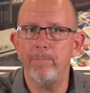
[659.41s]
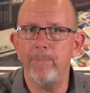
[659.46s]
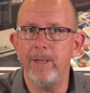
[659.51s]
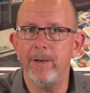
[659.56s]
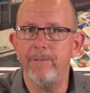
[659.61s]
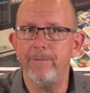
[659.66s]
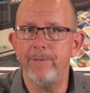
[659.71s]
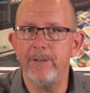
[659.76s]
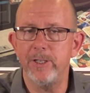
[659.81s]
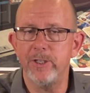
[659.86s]

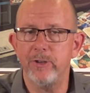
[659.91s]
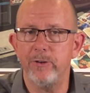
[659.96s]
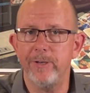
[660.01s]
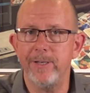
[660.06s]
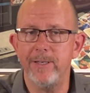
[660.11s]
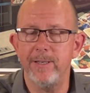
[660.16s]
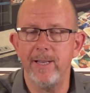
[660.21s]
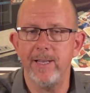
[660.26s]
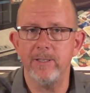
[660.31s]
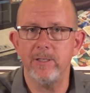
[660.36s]
beneficiary
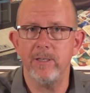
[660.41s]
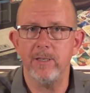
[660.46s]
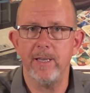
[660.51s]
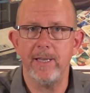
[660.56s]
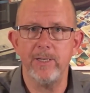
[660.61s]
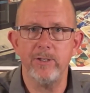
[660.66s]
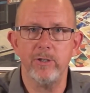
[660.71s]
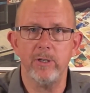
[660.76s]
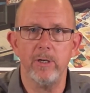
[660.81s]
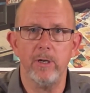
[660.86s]

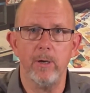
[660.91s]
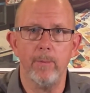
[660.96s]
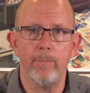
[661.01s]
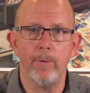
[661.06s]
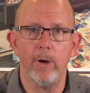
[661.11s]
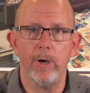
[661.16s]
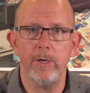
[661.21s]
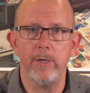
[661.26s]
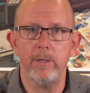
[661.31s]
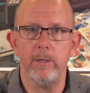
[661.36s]
designation
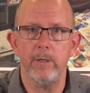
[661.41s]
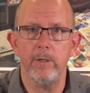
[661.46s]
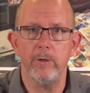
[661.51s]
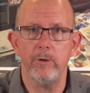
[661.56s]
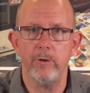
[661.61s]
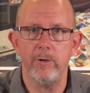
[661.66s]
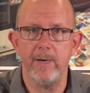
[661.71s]
upon your